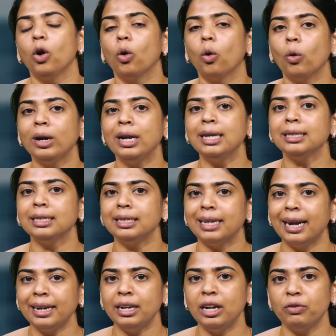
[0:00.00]
Only the
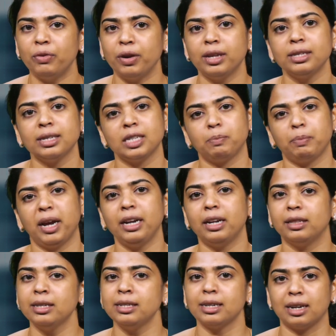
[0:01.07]
net difference is paid at
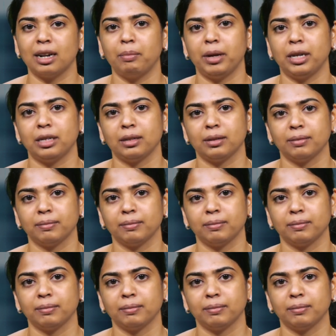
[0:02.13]
the settlement.